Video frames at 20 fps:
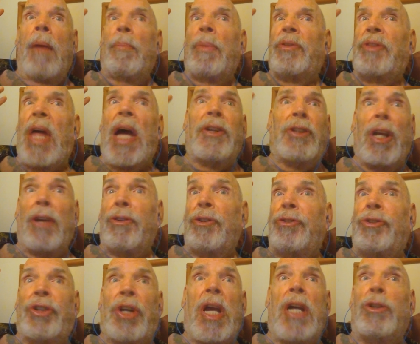but that
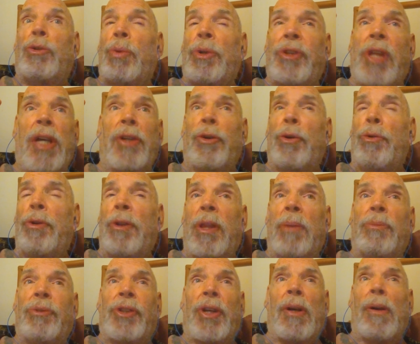doesn't change what they do to
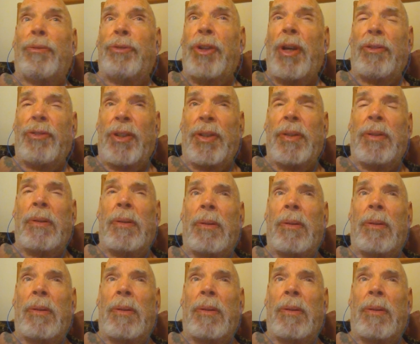themselves, does it?